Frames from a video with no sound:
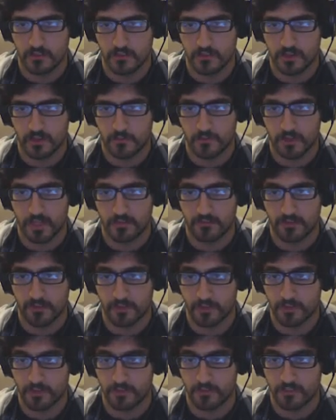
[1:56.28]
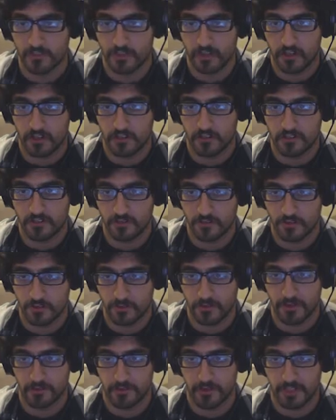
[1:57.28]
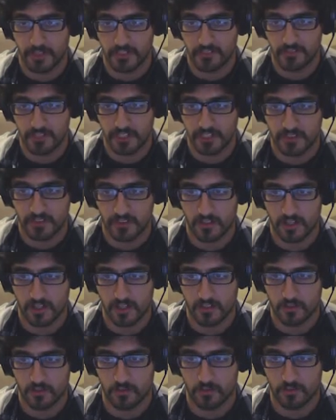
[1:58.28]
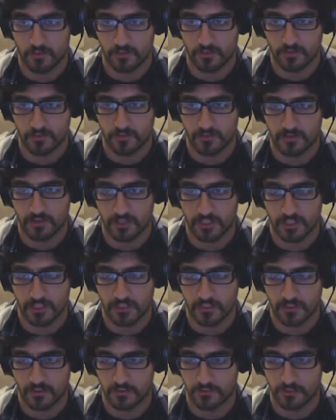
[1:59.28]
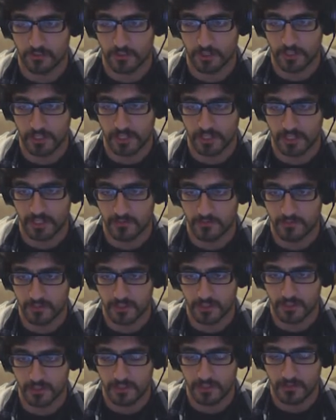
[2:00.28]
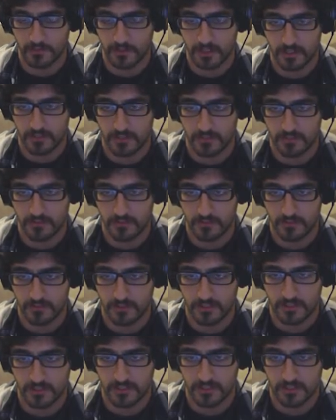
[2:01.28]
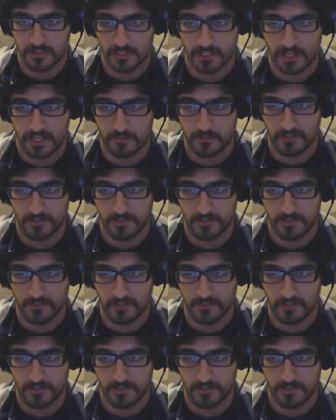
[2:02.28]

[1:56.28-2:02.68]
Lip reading: I'm not very good of a talker, so I might backtrack a lot or lose track of what I am talking about. It happens a